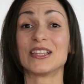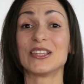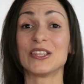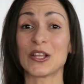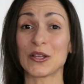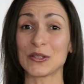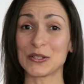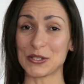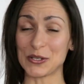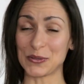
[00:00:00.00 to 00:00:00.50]

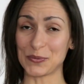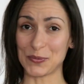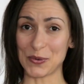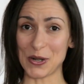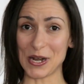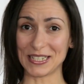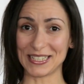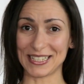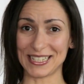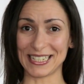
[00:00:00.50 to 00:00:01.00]
Not
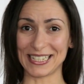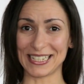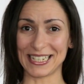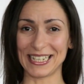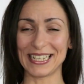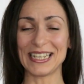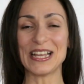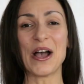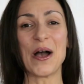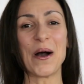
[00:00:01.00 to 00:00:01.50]

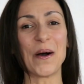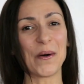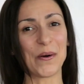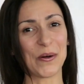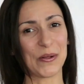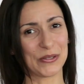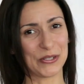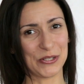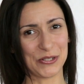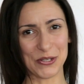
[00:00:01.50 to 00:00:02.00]
surprisingly,
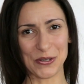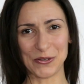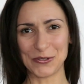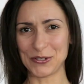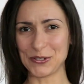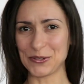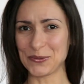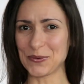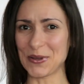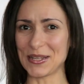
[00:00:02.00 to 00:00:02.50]
all the
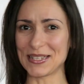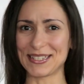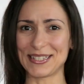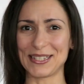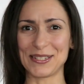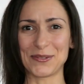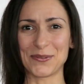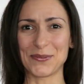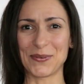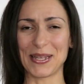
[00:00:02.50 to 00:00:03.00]
chosen ones
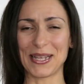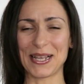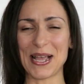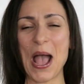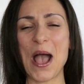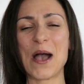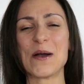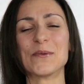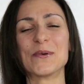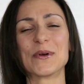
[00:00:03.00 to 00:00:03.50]
this
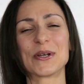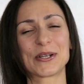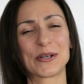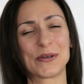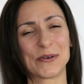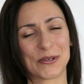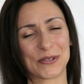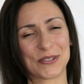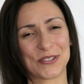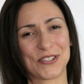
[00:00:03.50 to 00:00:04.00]
week were
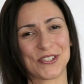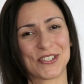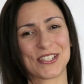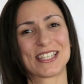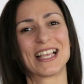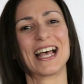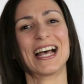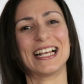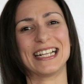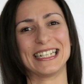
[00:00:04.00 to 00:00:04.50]

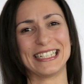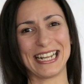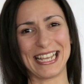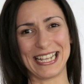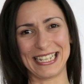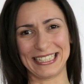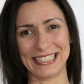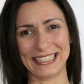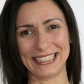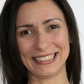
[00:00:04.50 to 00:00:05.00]
gorgeous
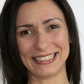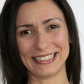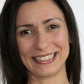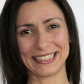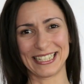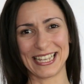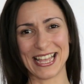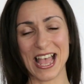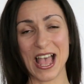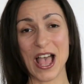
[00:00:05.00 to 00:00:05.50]

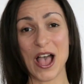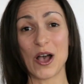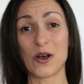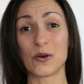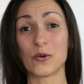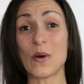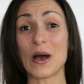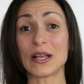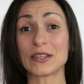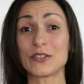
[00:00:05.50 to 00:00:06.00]
ladies.
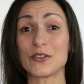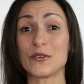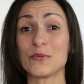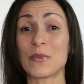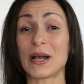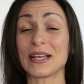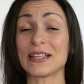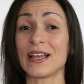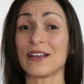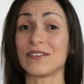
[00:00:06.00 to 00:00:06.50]
What you
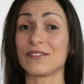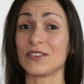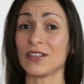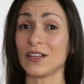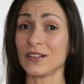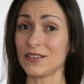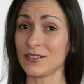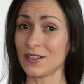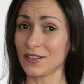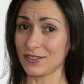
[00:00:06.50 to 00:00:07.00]
might have
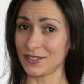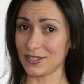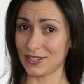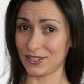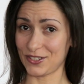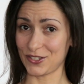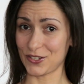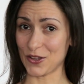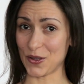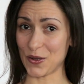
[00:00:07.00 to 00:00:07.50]
not
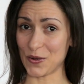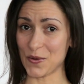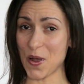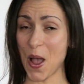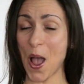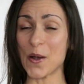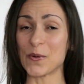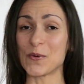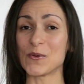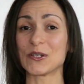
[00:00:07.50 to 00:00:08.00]
noticed
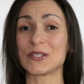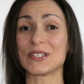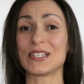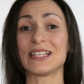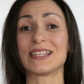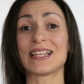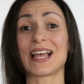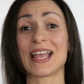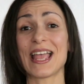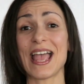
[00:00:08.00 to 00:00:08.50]
though was
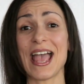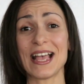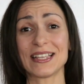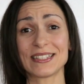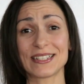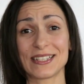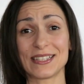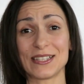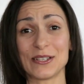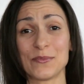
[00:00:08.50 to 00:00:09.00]
that I
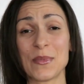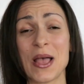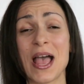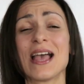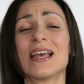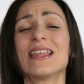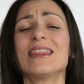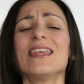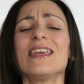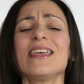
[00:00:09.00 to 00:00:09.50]
asked them
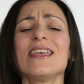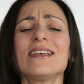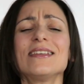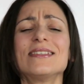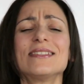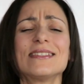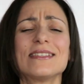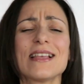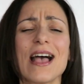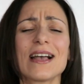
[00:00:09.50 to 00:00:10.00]
the
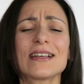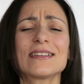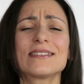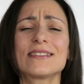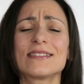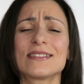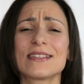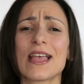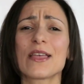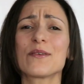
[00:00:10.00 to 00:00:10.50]

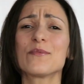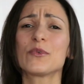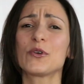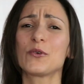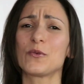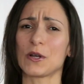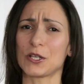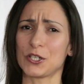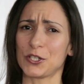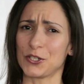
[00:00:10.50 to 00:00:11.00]
exact same
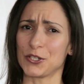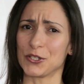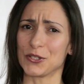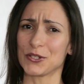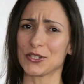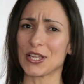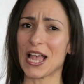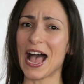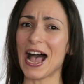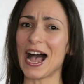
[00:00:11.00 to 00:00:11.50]

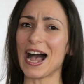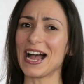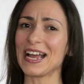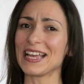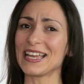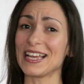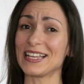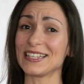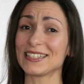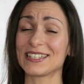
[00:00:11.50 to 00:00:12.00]
questions
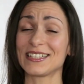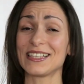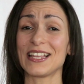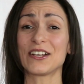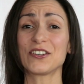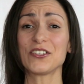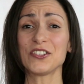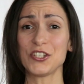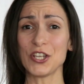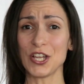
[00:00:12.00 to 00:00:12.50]
I asked
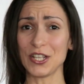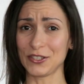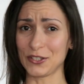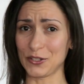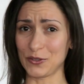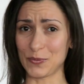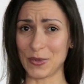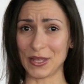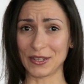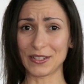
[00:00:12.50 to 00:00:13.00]
their
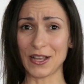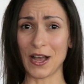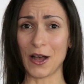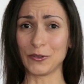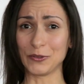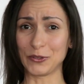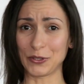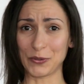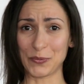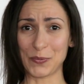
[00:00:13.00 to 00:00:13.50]
gentlemen
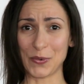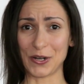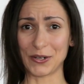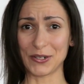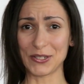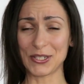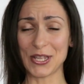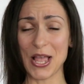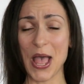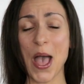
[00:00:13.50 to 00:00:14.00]

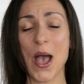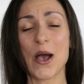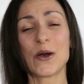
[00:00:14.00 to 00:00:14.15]
counterparts